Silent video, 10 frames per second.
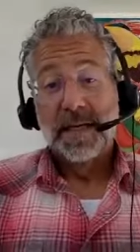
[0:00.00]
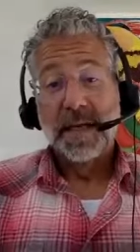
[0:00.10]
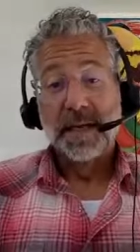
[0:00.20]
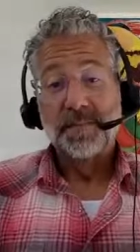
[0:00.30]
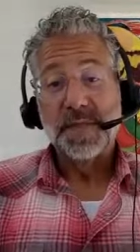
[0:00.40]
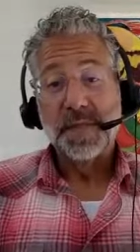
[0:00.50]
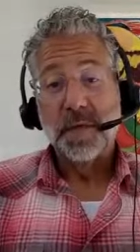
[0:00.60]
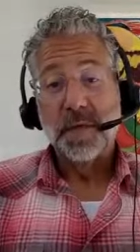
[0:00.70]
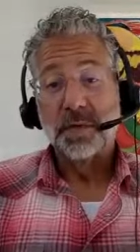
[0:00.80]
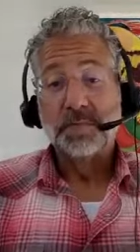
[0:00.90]
Um,
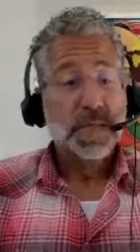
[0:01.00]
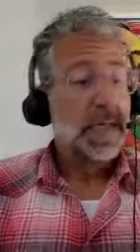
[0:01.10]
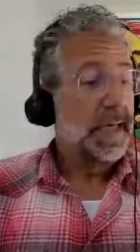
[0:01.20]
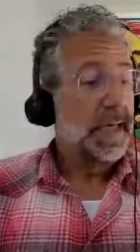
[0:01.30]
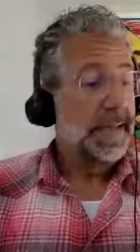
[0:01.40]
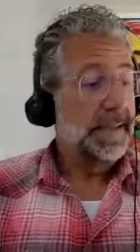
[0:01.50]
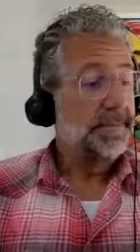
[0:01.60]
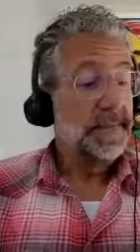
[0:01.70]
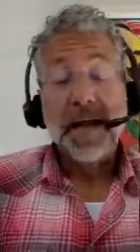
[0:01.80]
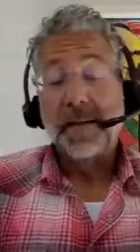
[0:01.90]
so
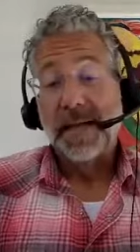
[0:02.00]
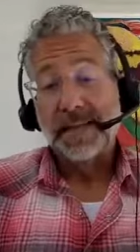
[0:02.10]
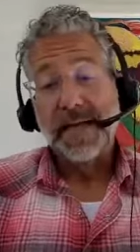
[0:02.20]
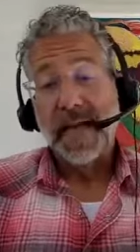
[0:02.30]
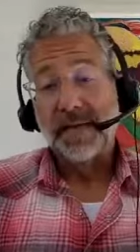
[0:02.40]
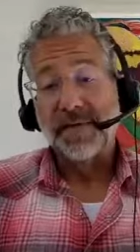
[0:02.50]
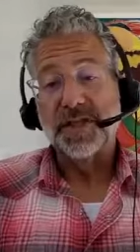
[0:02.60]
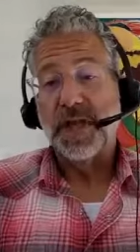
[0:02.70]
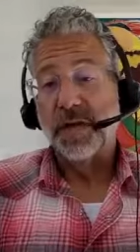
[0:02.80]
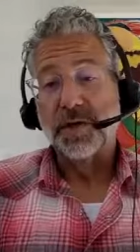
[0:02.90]
um, yeah, it's kind of a
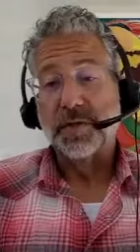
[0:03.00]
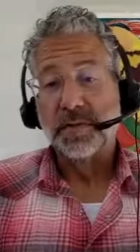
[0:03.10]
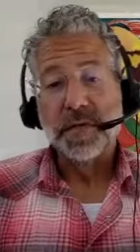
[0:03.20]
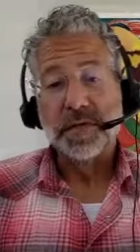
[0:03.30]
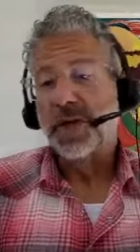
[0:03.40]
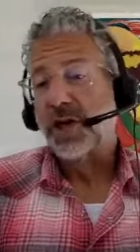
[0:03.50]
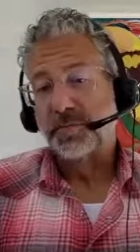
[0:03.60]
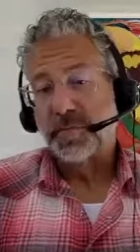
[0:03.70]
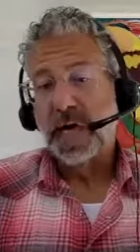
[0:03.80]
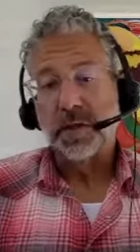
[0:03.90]
shared a
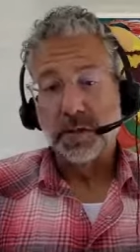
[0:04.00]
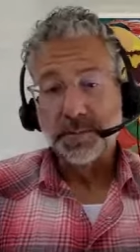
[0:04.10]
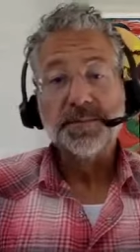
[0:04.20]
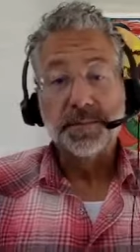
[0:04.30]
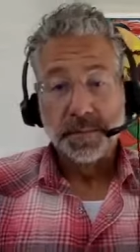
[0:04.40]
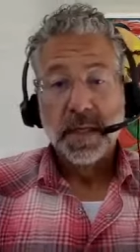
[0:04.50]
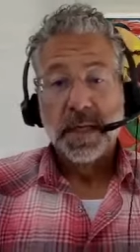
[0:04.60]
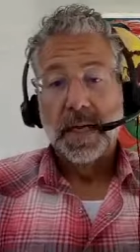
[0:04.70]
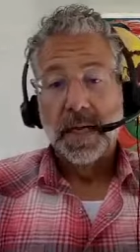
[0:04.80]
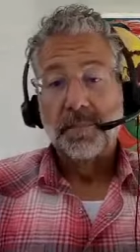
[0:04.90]
shared model. Okay.